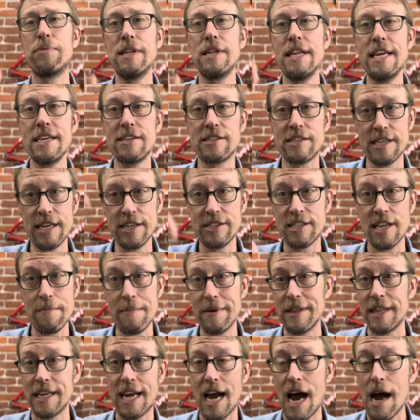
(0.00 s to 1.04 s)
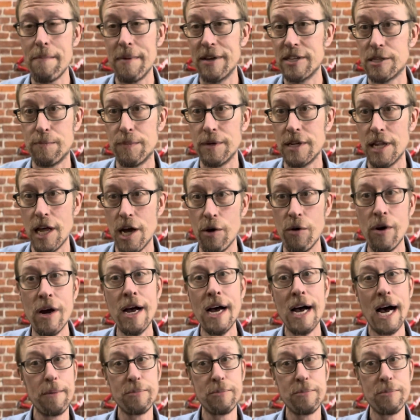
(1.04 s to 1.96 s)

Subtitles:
please list them in the comments below.